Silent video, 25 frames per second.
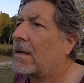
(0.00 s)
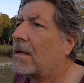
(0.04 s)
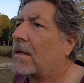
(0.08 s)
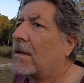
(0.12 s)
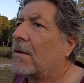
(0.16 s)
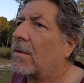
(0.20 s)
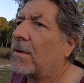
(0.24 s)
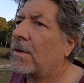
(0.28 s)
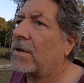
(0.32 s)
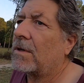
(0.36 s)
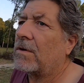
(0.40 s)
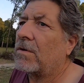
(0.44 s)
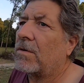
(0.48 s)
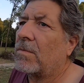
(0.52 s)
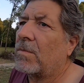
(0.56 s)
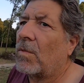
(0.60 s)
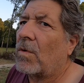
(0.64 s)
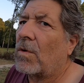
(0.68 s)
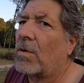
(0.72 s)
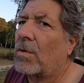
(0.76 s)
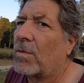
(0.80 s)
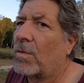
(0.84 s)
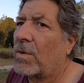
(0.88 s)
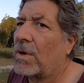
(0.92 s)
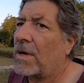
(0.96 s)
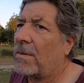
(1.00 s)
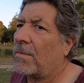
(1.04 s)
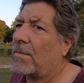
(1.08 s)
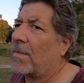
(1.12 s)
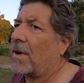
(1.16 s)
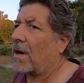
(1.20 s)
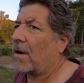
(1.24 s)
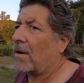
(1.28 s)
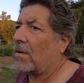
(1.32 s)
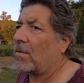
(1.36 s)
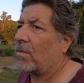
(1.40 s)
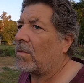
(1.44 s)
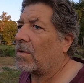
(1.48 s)
you know, when you do more
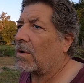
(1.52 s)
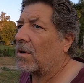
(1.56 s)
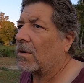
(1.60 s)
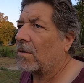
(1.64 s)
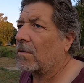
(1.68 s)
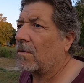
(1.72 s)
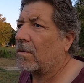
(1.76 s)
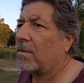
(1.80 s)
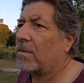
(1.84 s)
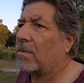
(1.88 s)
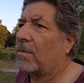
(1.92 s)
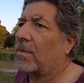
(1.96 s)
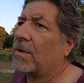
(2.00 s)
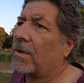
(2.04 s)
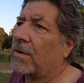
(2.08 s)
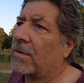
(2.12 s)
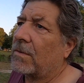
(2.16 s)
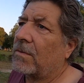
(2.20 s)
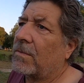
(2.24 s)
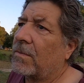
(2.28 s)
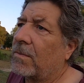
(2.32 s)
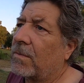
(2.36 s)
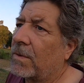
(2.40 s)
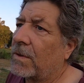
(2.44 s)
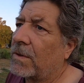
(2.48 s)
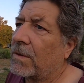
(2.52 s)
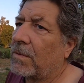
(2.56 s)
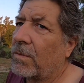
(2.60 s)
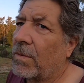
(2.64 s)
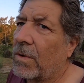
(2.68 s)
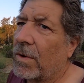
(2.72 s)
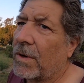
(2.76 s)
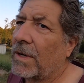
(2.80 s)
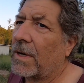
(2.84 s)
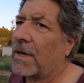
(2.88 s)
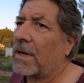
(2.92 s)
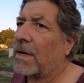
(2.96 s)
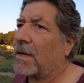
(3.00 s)
remodel work, when you're when you're
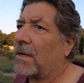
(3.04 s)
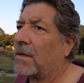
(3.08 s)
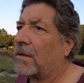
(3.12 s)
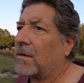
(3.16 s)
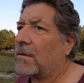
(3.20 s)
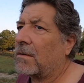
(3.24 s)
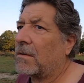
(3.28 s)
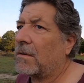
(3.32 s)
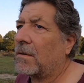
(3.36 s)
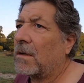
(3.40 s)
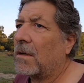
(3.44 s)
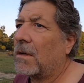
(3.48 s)
working in